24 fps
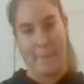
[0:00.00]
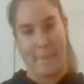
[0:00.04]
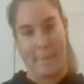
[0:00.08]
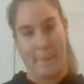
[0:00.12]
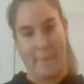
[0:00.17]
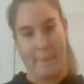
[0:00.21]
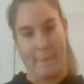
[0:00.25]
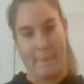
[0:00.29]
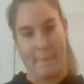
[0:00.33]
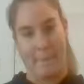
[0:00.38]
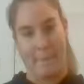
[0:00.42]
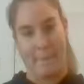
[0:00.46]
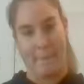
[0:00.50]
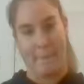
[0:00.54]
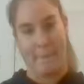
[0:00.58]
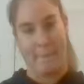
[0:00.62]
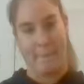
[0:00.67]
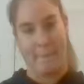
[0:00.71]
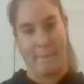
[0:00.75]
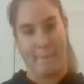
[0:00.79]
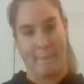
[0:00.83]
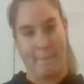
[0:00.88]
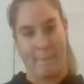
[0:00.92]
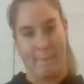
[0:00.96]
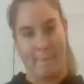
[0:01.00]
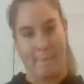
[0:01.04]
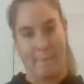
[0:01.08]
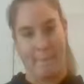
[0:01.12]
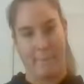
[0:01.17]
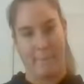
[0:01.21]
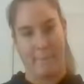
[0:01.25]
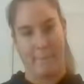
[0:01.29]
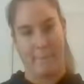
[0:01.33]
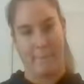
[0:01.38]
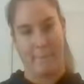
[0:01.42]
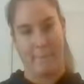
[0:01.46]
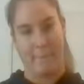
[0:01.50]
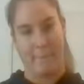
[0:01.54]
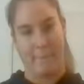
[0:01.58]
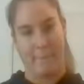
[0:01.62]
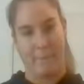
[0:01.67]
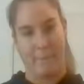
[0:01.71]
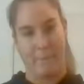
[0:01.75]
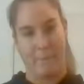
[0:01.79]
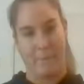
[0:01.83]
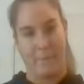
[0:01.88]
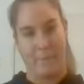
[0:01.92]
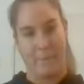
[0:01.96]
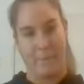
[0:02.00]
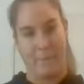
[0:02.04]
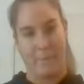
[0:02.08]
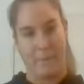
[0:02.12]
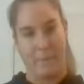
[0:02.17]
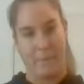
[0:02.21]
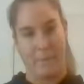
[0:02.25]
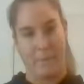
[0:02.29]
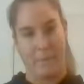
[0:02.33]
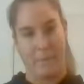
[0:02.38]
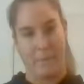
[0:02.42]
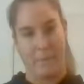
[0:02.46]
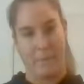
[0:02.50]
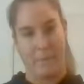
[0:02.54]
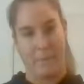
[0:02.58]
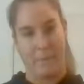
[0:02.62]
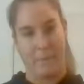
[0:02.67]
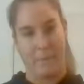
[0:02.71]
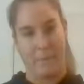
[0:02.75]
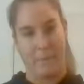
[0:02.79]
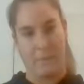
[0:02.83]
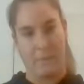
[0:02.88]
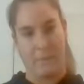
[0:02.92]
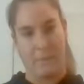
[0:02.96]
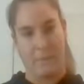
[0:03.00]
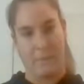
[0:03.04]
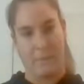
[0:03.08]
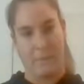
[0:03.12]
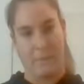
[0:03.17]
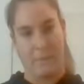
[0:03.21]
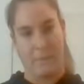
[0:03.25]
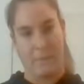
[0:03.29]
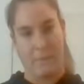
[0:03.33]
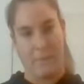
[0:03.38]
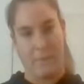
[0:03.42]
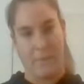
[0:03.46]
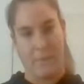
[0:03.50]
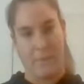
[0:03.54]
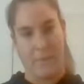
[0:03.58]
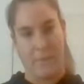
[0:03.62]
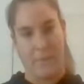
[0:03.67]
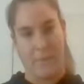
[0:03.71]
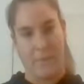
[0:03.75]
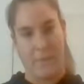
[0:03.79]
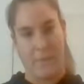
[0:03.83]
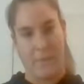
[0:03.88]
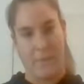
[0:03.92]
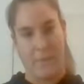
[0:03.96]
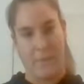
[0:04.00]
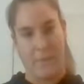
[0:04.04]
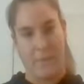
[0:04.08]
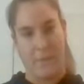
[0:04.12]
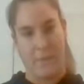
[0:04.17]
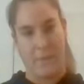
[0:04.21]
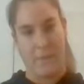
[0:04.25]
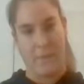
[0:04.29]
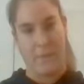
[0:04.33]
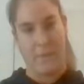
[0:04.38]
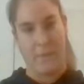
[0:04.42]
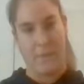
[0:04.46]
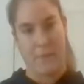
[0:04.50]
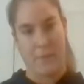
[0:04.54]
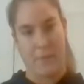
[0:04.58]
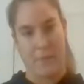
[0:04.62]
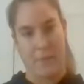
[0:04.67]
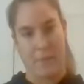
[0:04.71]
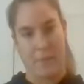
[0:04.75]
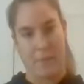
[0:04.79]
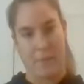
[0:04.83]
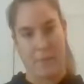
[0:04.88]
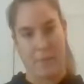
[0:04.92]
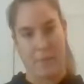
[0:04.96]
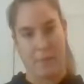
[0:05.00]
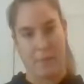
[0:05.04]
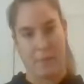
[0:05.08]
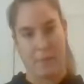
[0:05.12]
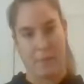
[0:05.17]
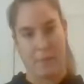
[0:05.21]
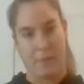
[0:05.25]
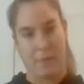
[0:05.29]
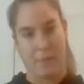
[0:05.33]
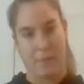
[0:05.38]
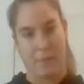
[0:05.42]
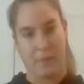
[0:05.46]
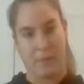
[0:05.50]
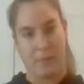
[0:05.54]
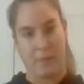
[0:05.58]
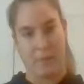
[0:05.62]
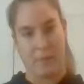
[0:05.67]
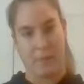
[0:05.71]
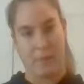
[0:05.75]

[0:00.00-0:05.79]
[no speech]